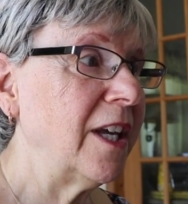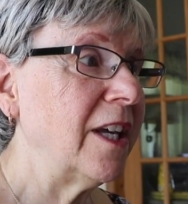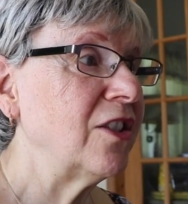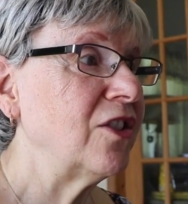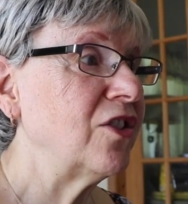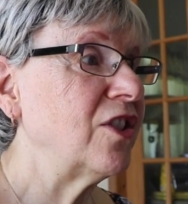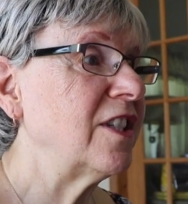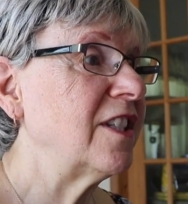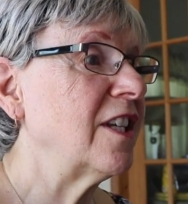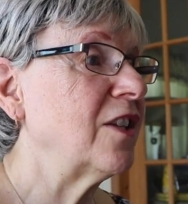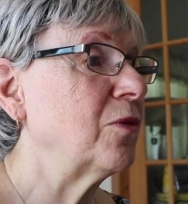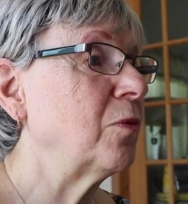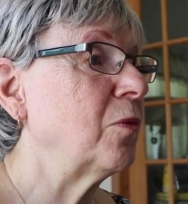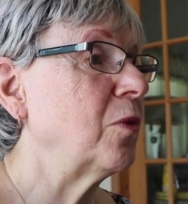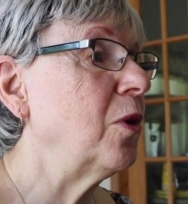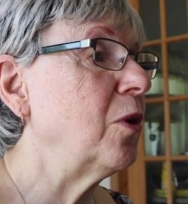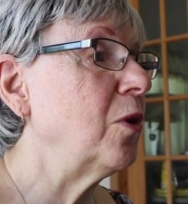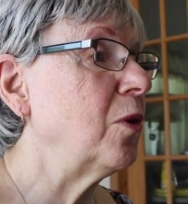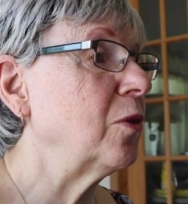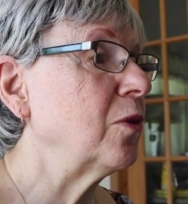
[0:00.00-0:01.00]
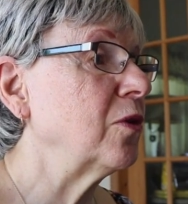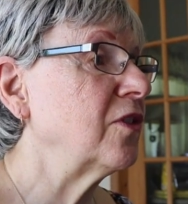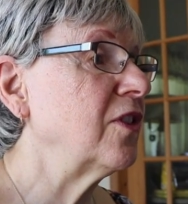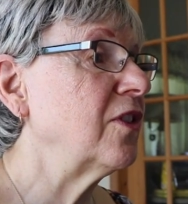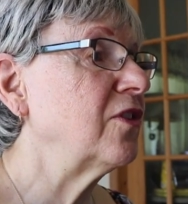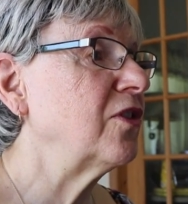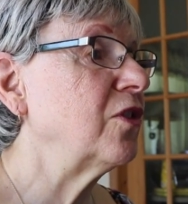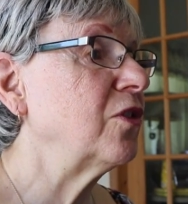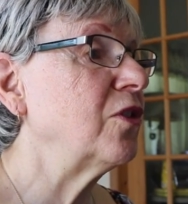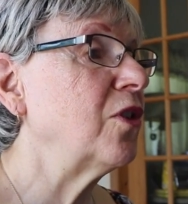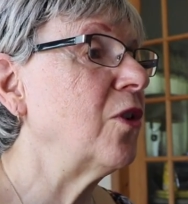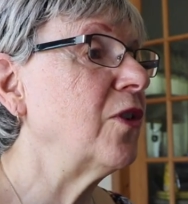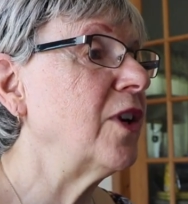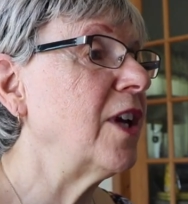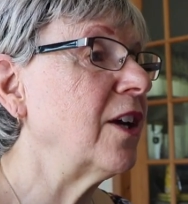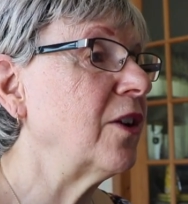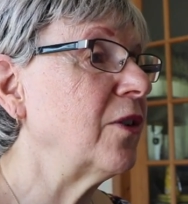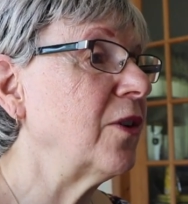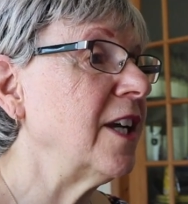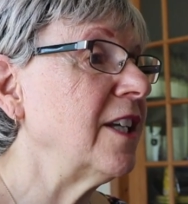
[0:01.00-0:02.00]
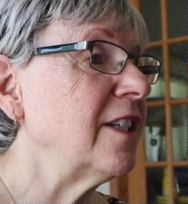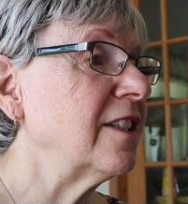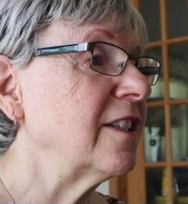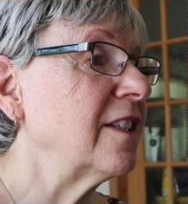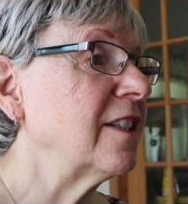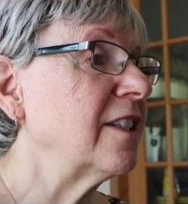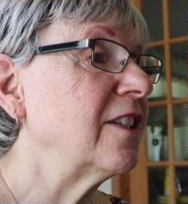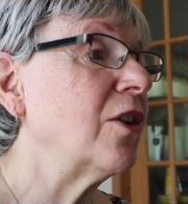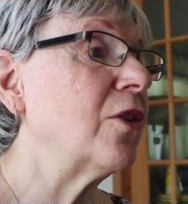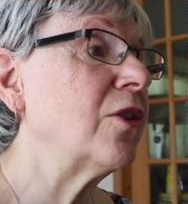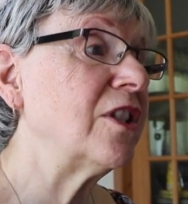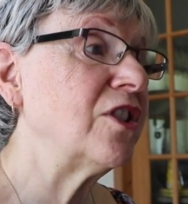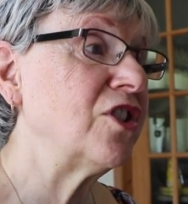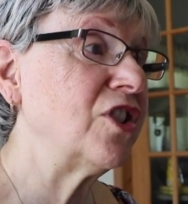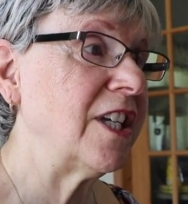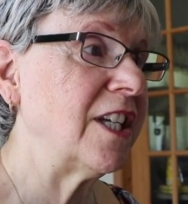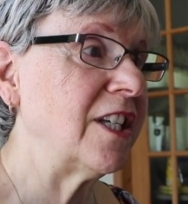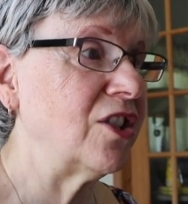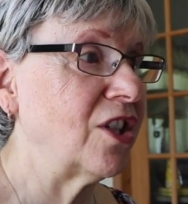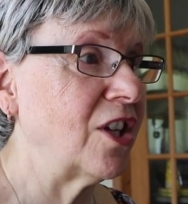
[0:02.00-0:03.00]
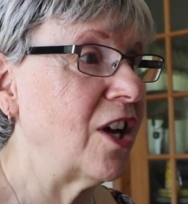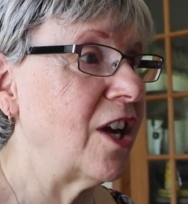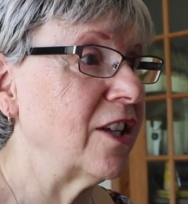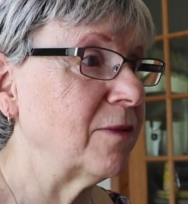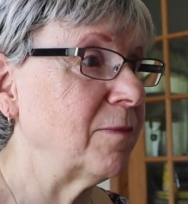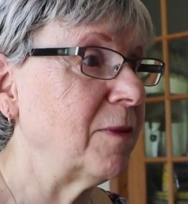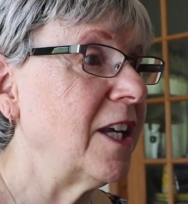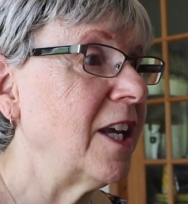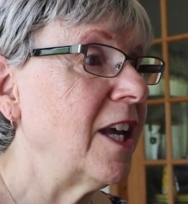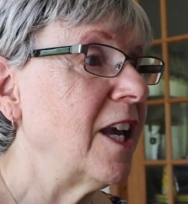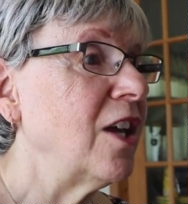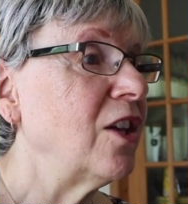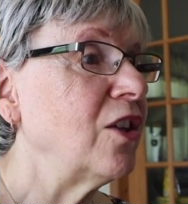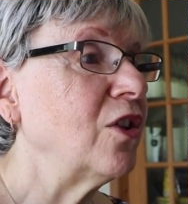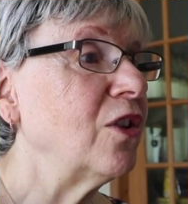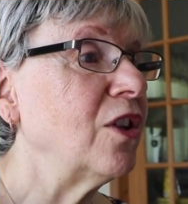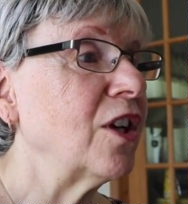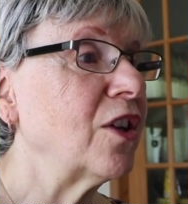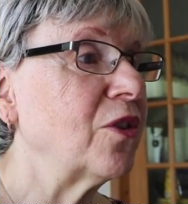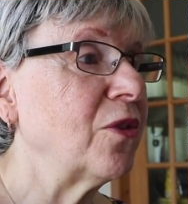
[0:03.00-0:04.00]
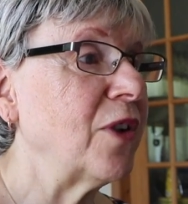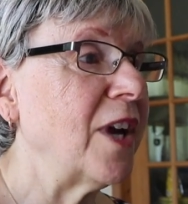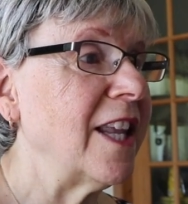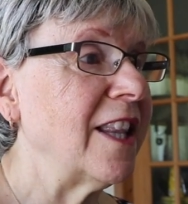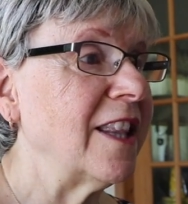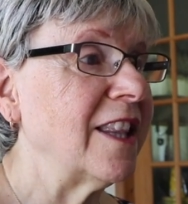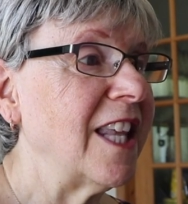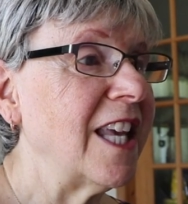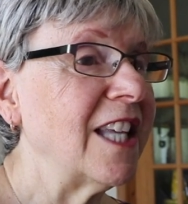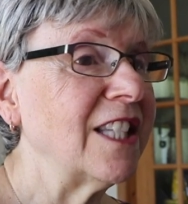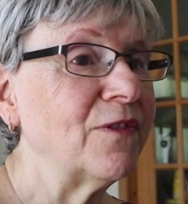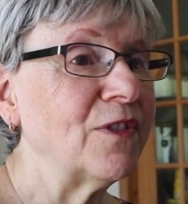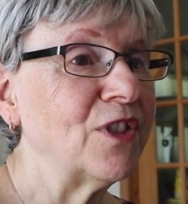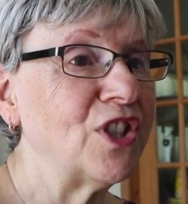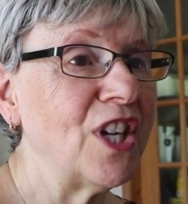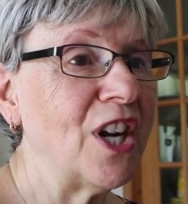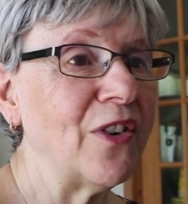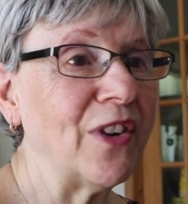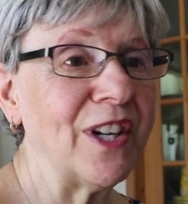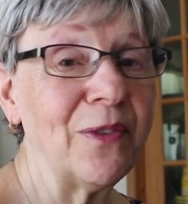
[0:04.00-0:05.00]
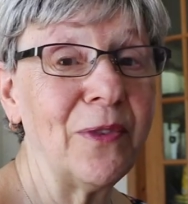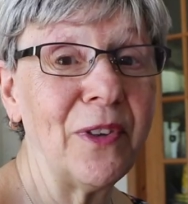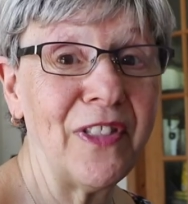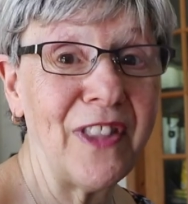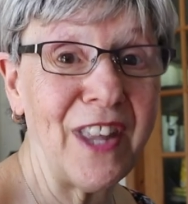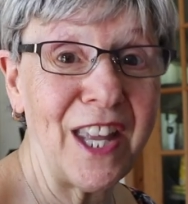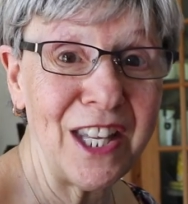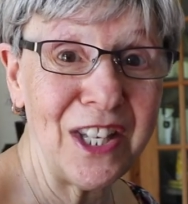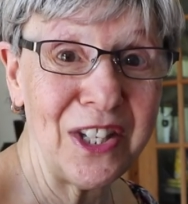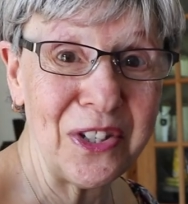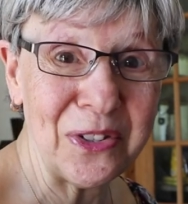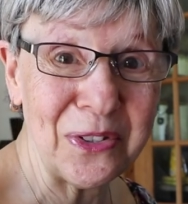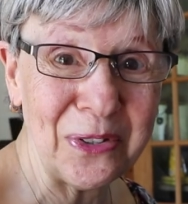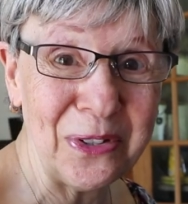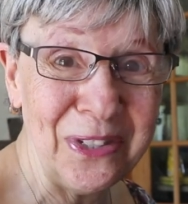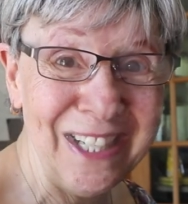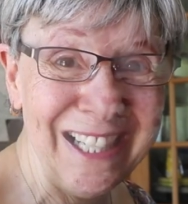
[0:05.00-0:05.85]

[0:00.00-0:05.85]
She says, whoa, Sister Nona Grace? Nona G, she calls me. You look great. Thanks for sharing. Well, thank you.